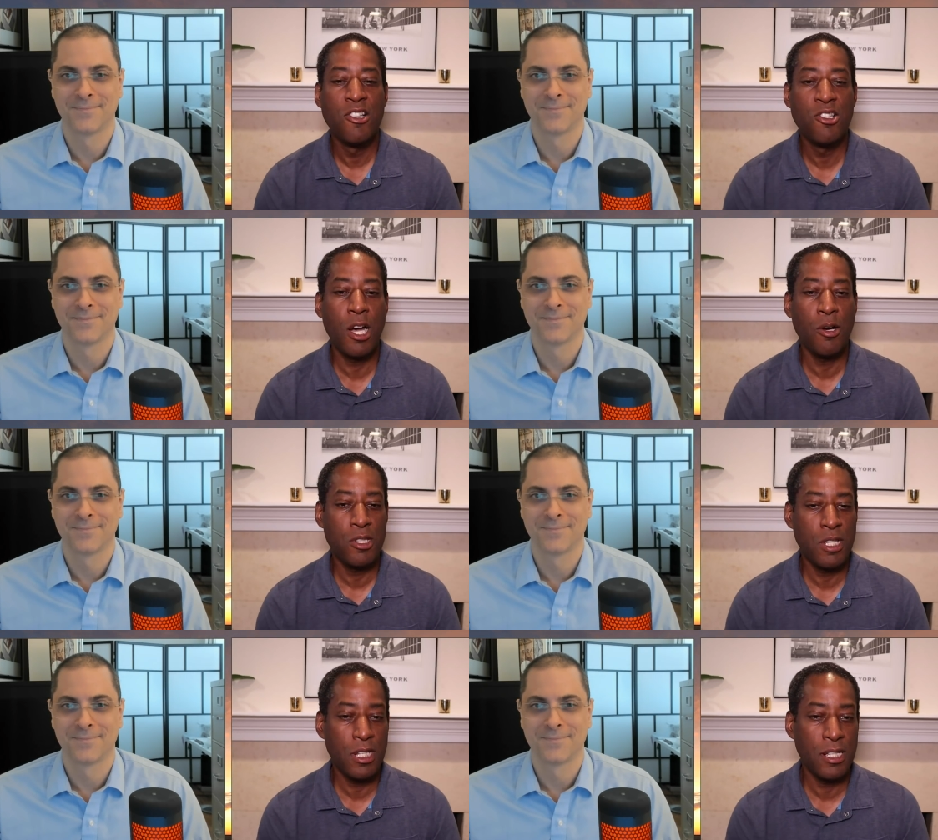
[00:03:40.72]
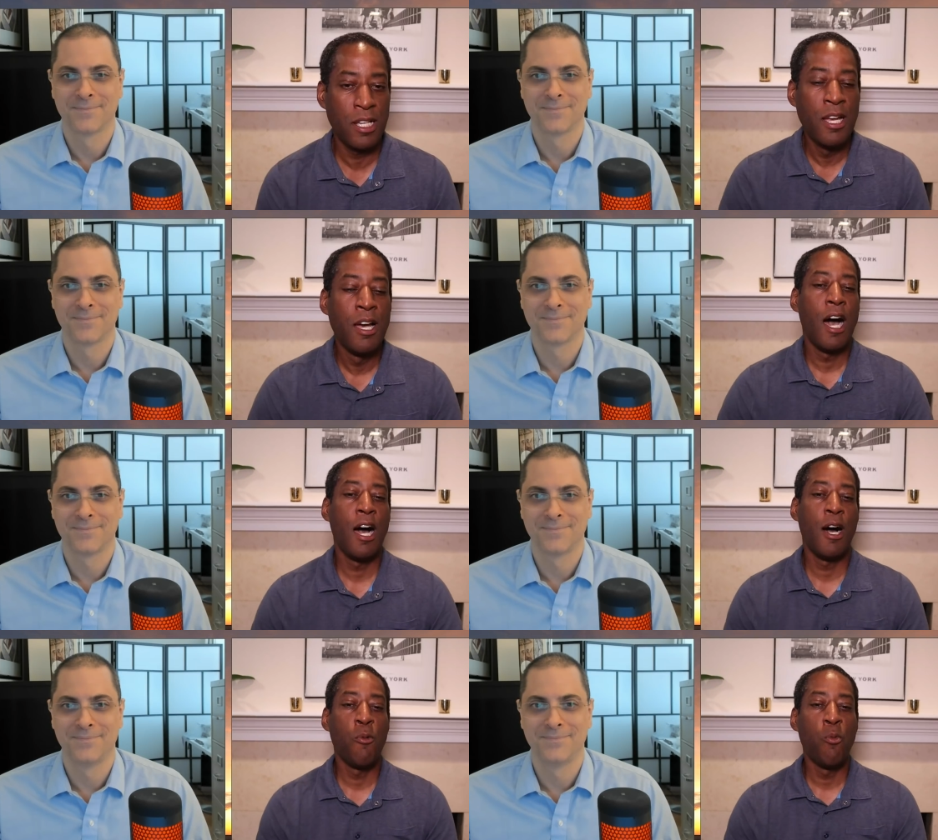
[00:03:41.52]
Speaker 1: Chelsea
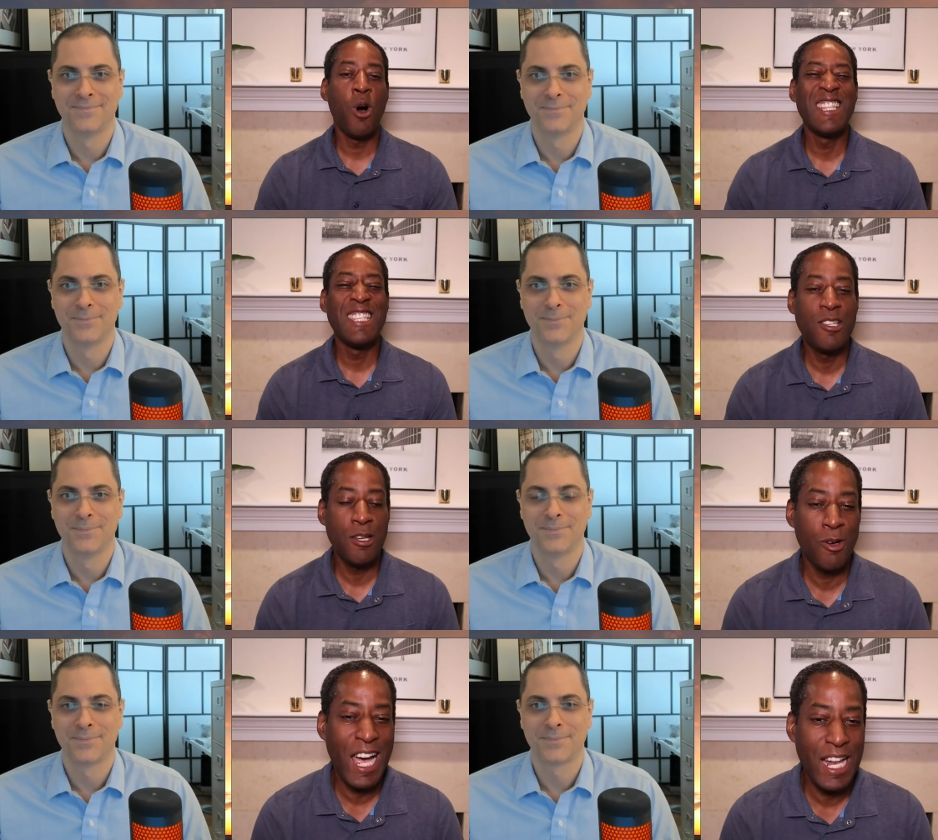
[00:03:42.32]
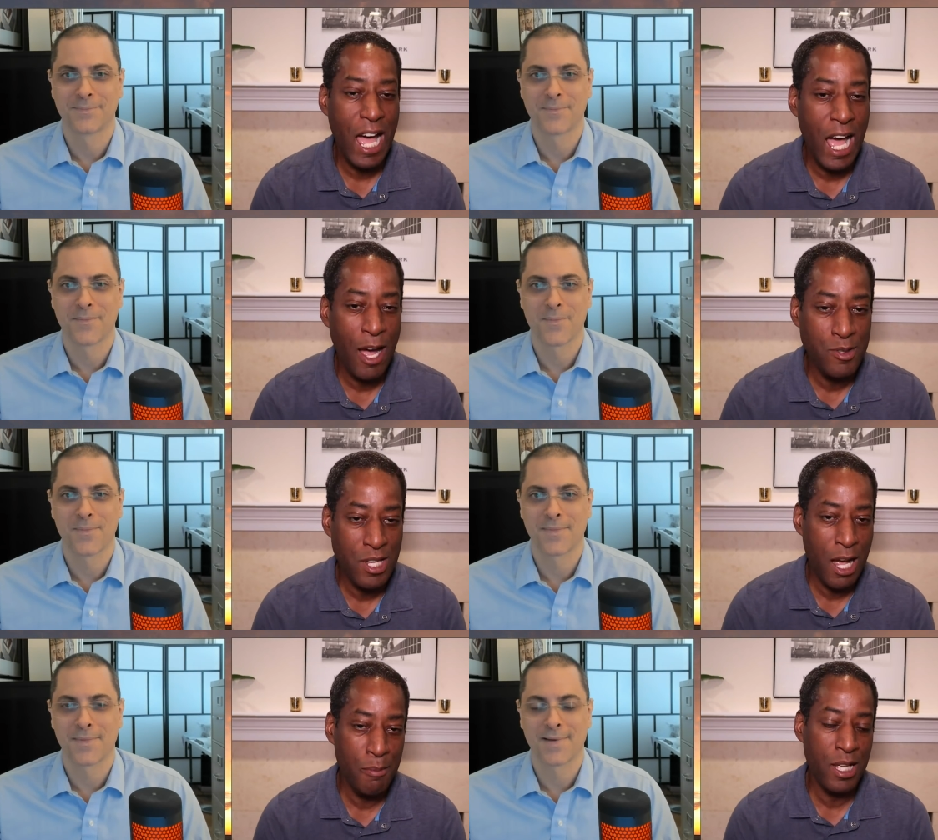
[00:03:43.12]
uh, 1-0 at
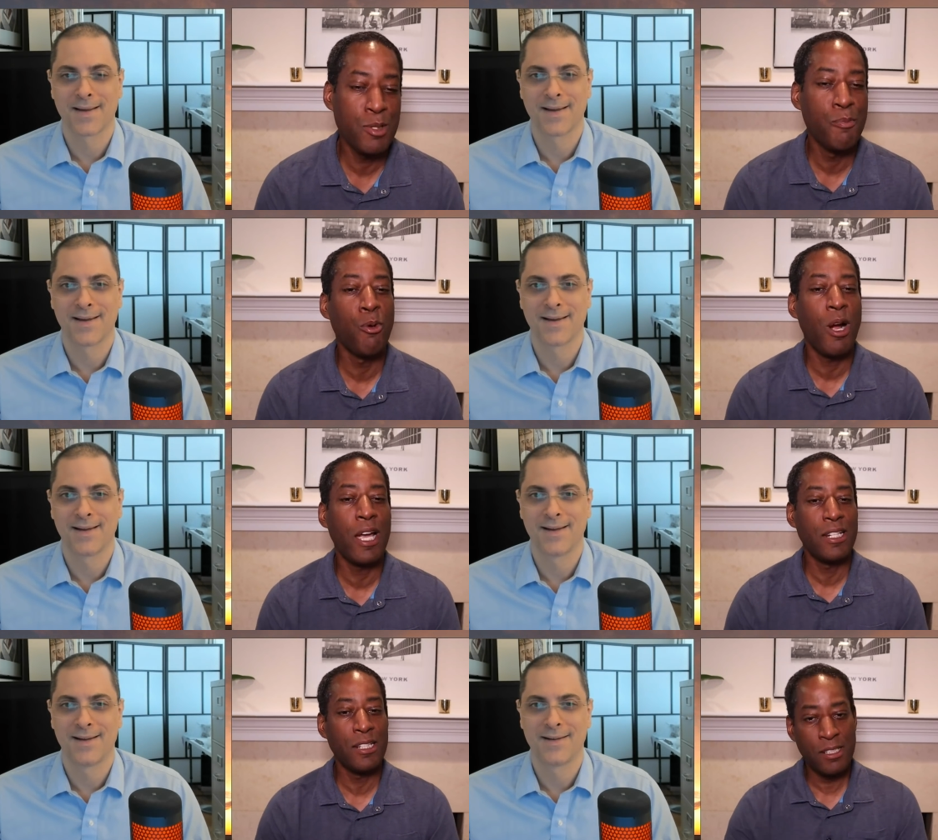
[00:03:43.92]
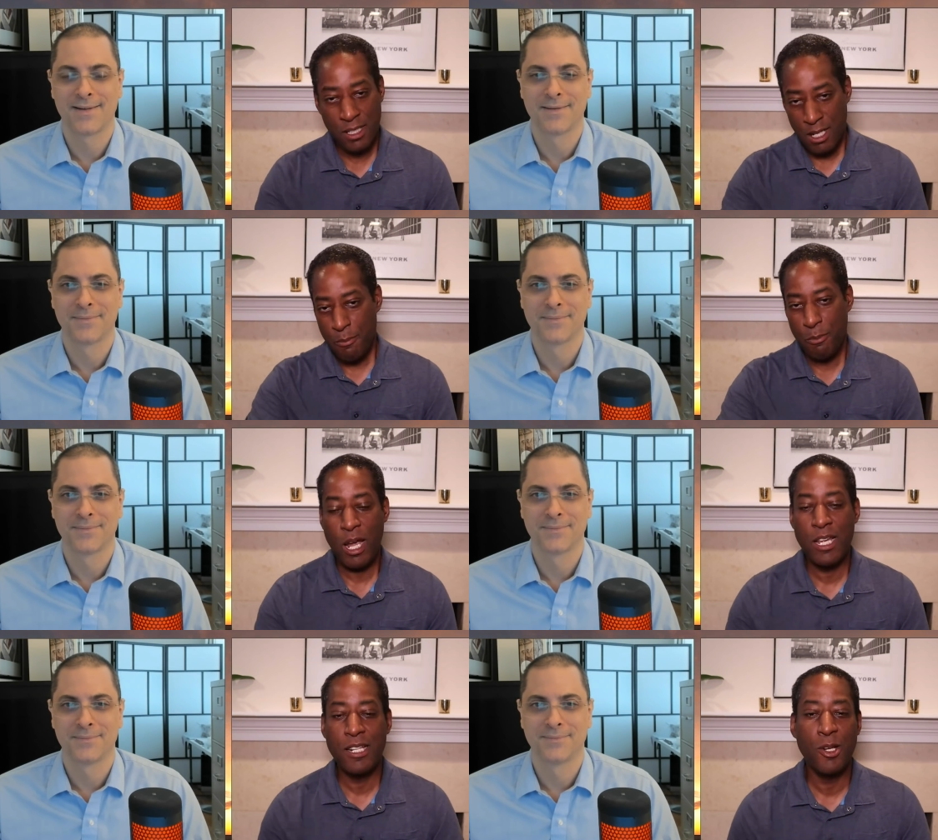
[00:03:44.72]
halftime against Brighton.
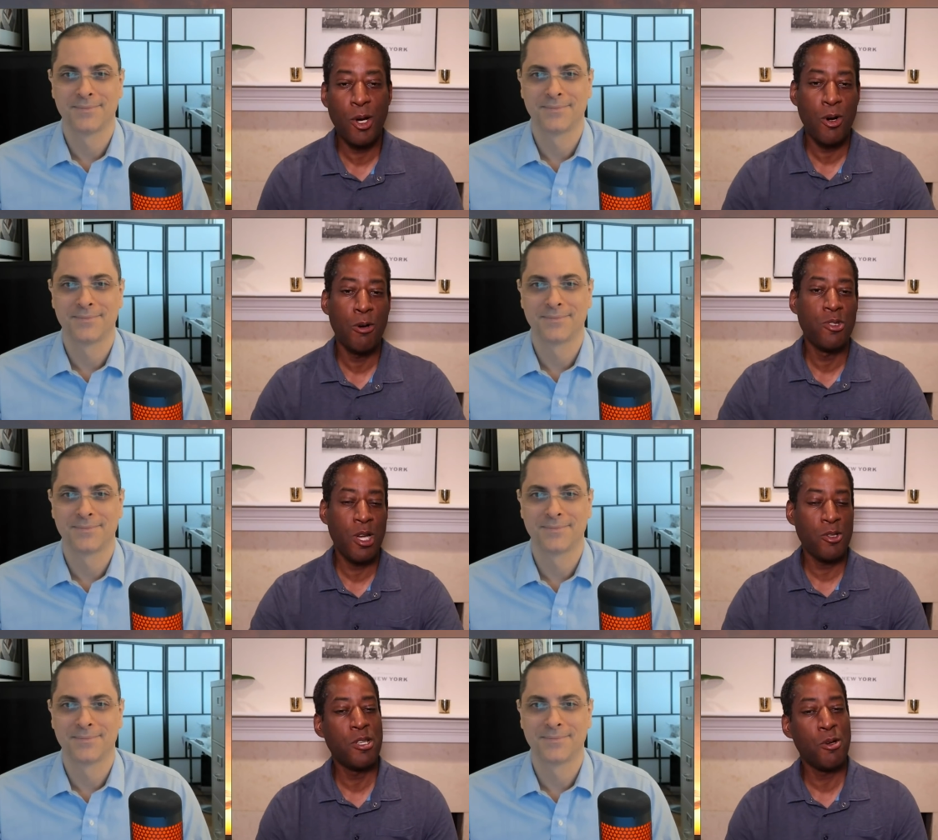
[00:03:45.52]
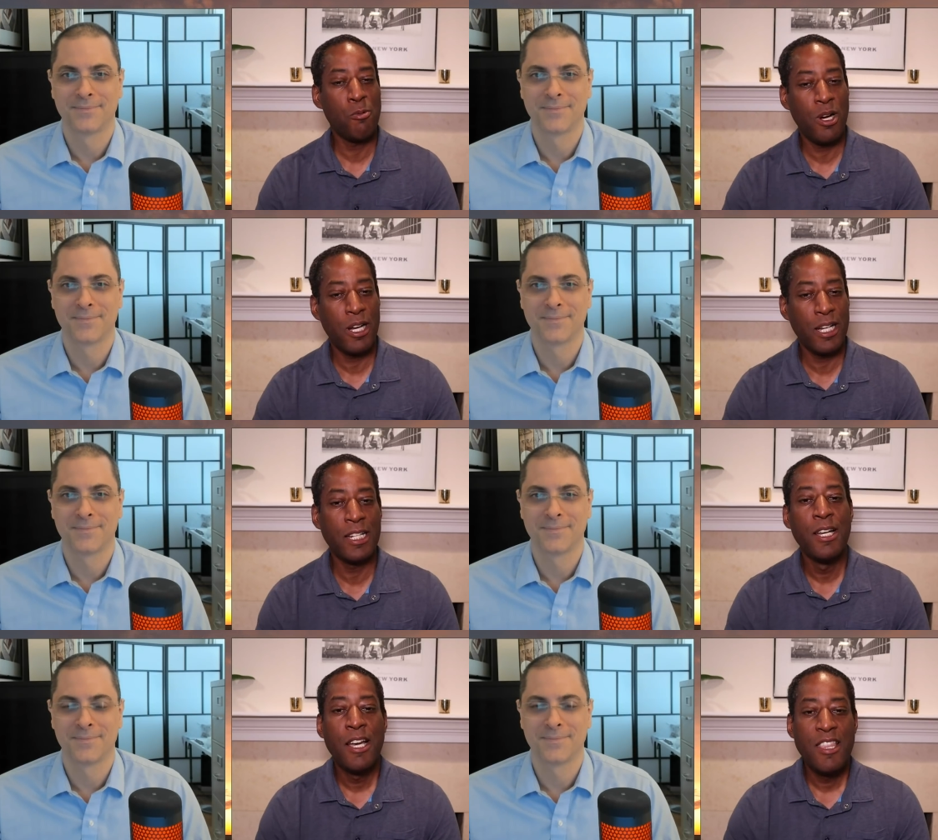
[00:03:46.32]
Brighton at home, Chelsea away.
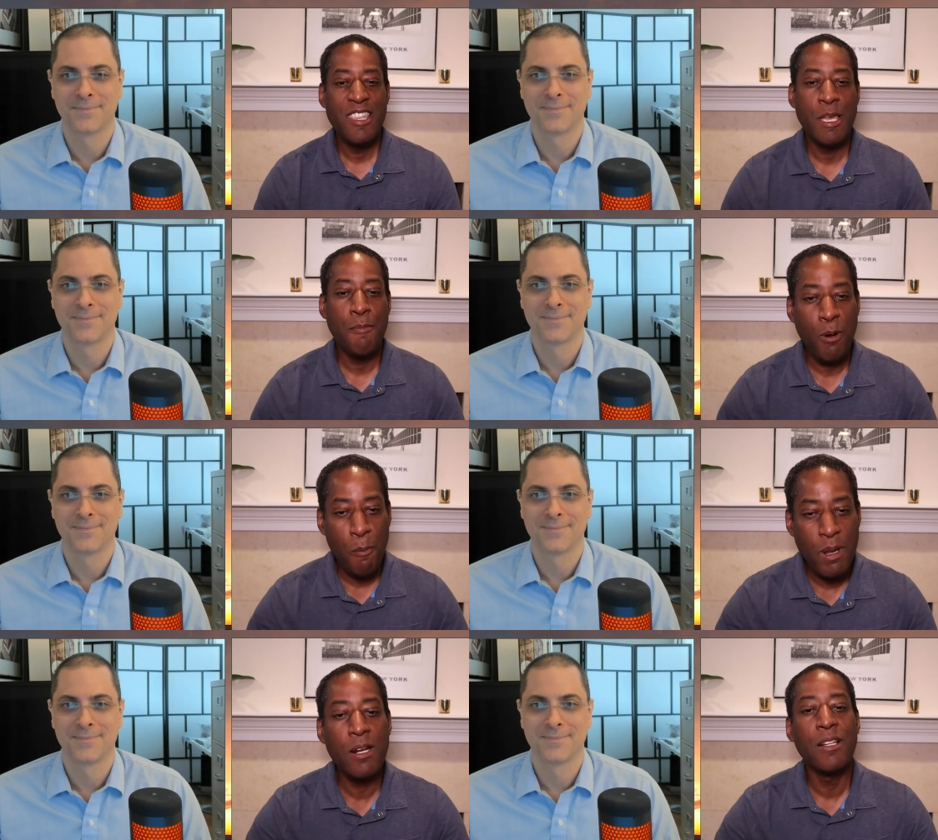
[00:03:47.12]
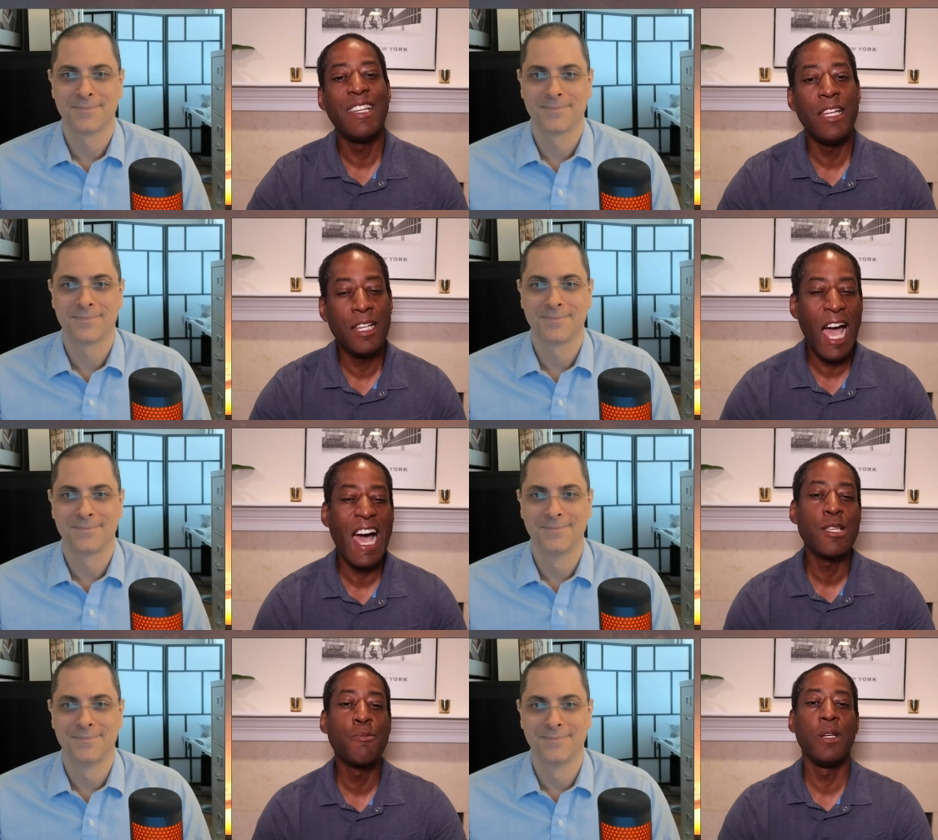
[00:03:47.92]
The Premier League
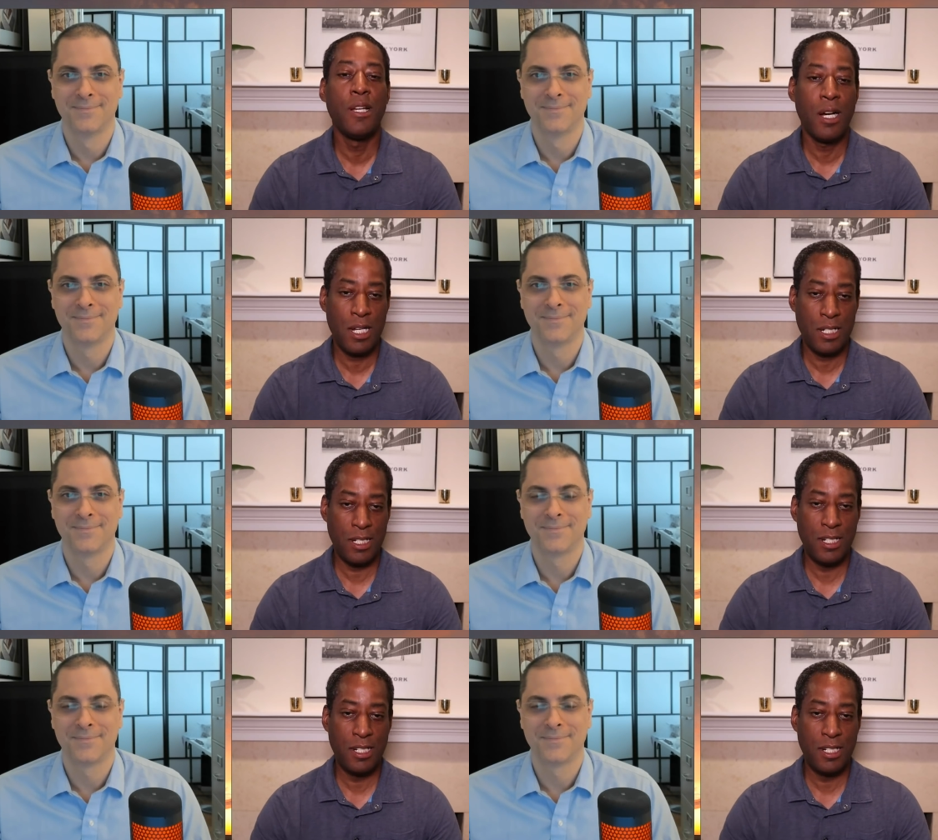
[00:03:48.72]
has begun.